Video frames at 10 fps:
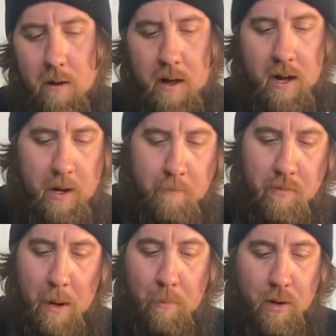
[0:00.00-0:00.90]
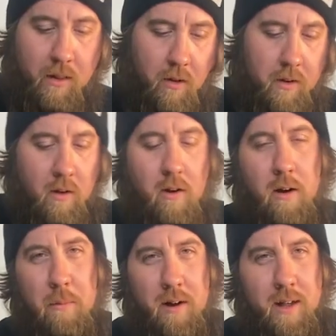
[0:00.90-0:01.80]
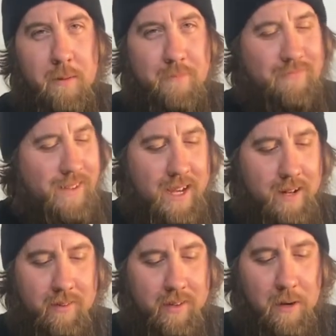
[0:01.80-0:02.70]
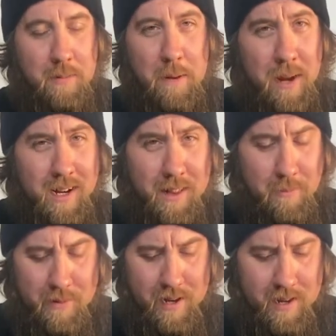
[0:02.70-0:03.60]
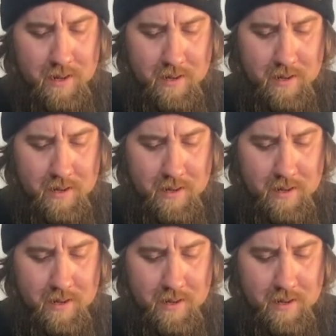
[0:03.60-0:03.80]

a pretty long arm on it, it's going to be a pain in the butt.